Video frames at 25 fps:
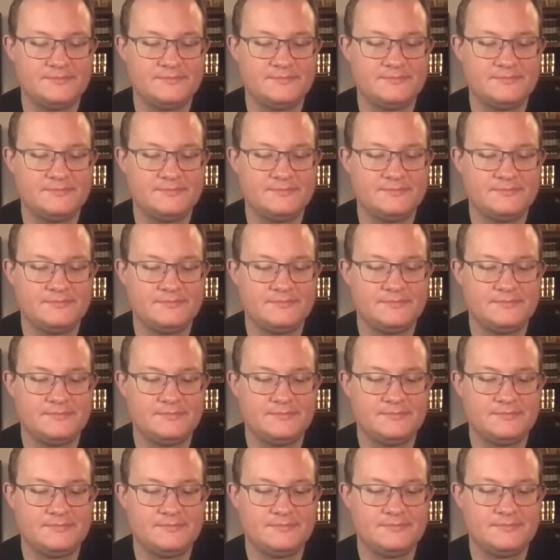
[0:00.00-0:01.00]

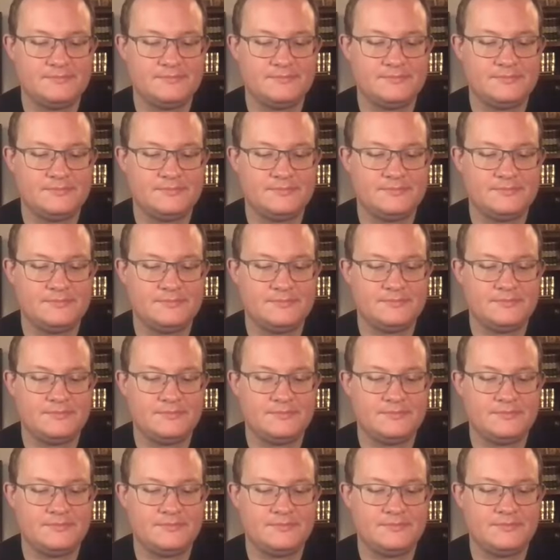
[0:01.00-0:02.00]

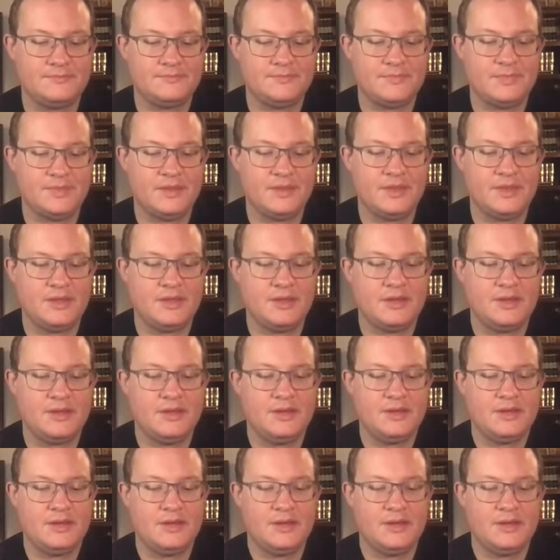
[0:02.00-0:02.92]
[no speech]